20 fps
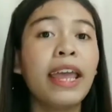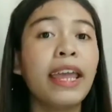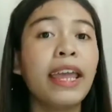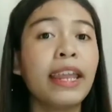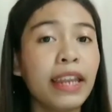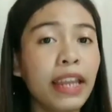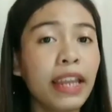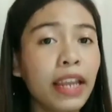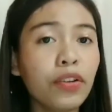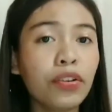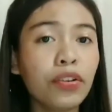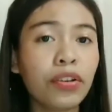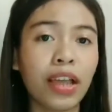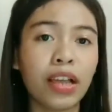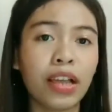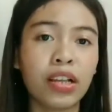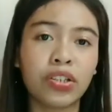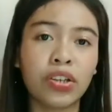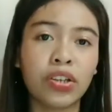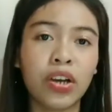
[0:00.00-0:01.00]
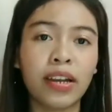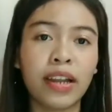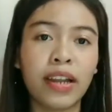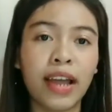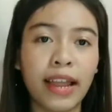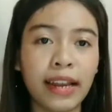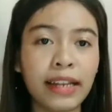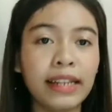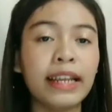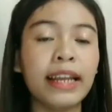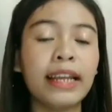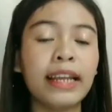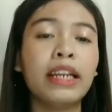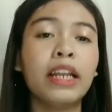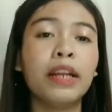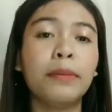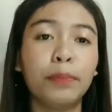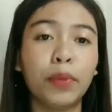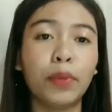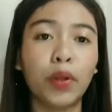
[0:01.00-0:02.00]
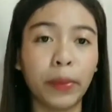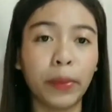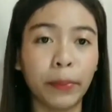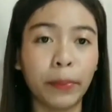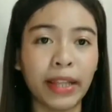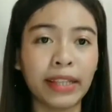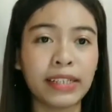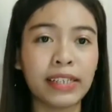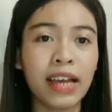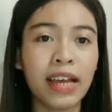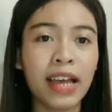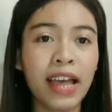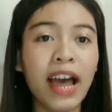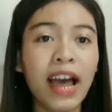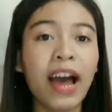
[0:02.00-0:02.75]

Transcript: in education and in employment.